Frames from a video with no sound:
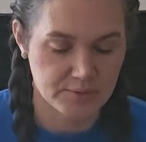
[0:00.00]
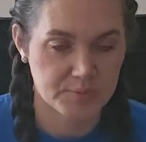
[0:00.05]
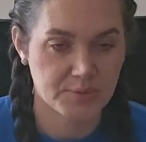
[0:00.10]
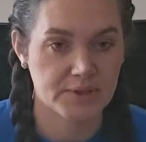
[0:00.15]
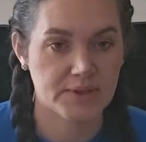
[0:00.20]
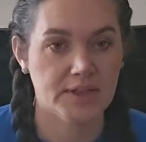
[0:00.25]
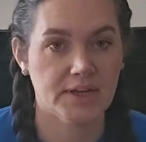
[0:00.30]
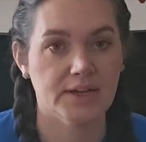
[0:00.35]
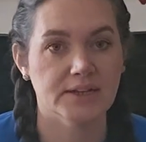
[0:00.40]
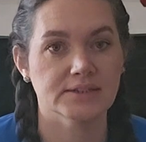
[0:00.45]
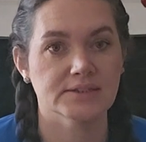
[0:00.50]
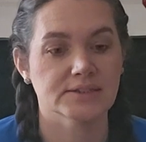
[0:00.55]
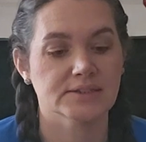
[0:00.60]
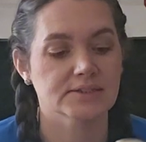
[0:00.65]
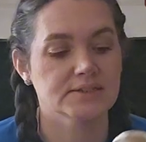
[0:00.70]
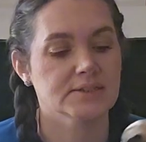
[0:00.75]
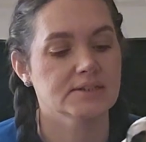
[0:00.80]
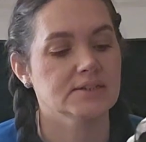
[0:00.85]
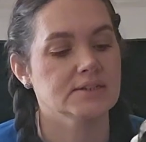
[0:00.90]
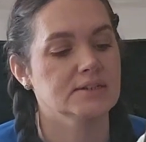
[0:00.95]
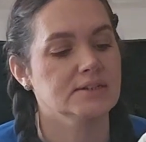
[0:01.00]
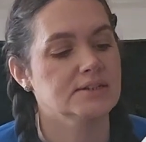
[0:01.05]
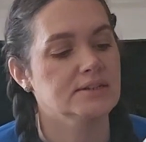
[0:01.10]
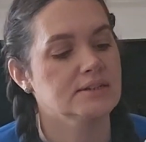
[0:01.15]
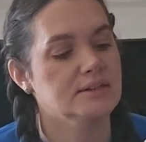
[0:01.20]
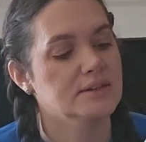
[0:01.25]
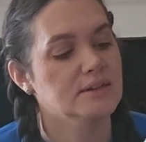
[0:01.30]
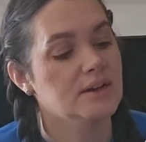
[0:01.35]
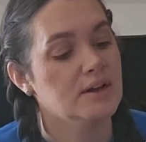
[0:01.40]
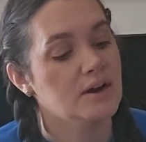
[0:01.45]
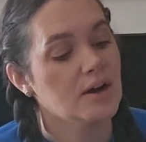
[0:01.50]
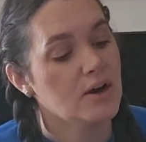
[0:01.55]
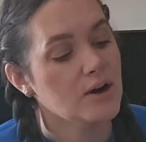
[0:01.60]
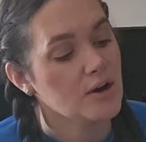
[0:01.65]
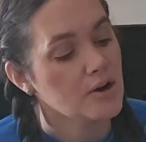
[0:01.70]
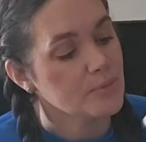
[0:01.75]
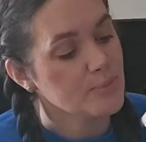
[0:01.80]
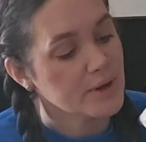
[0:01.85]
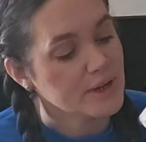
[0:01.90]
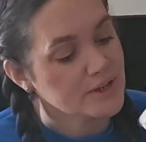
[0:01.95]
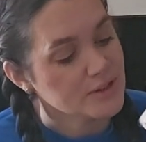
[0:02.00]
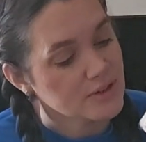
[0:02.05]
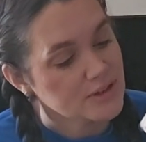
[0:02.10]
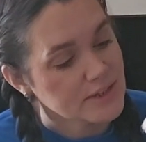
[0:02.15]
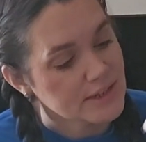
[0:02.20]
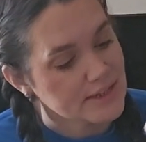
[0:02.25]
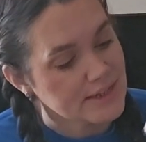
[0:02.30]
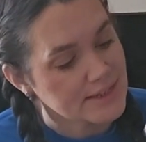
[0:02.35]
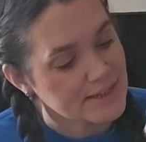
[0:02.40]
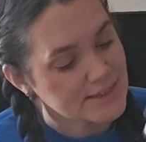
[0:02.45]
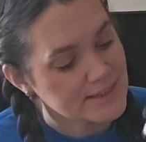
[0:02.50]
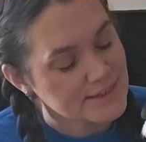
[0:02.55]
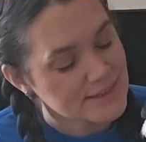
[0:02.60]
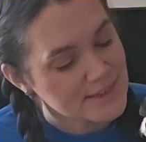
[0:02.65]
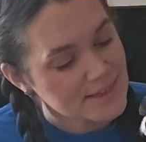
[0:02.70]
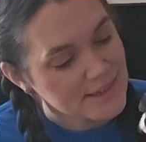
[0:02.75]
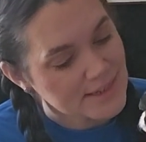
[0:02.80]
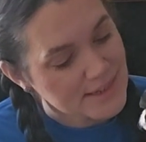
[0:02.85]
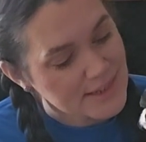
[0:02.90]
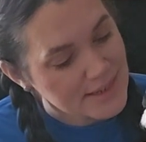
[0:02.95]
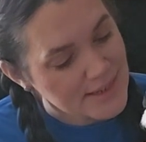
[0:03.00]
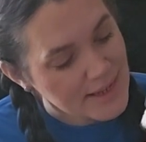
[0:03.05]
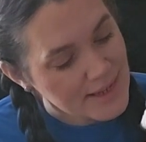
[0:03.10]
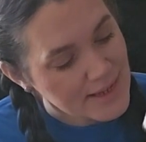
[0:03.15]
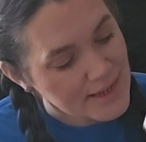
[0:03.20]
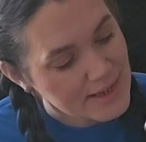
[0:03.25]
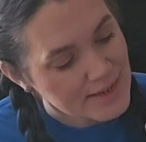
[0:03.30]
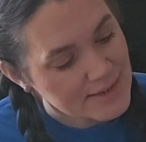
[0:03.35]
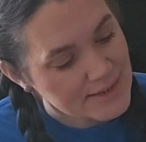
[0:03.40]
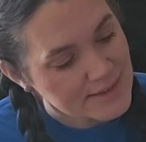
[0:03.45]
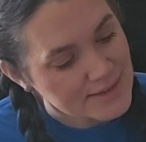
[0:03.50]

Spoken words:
But that's, oh my goodness, yes.